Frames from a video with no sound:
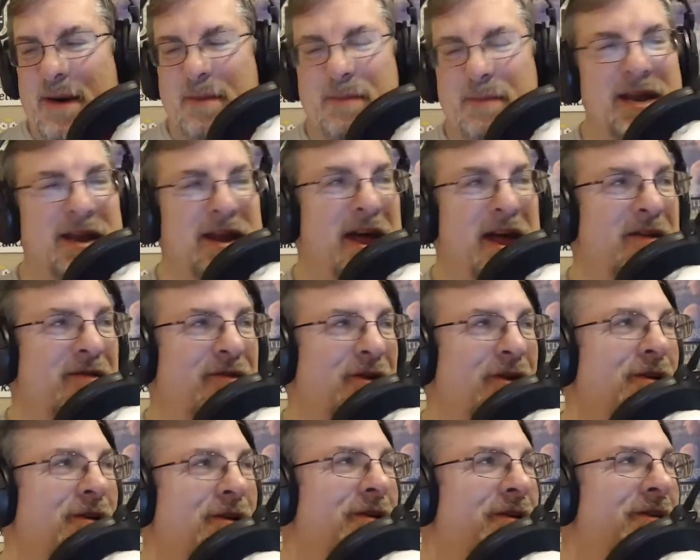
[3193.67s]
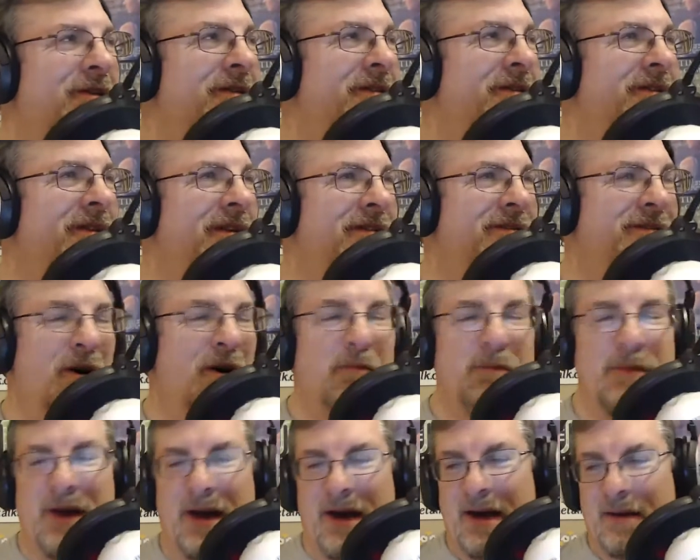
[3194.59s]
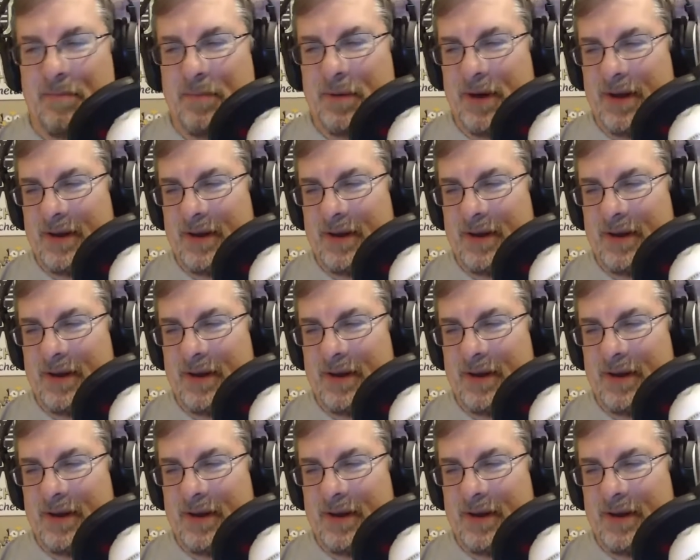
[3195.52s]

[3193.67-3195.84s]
never. Let's hope not. But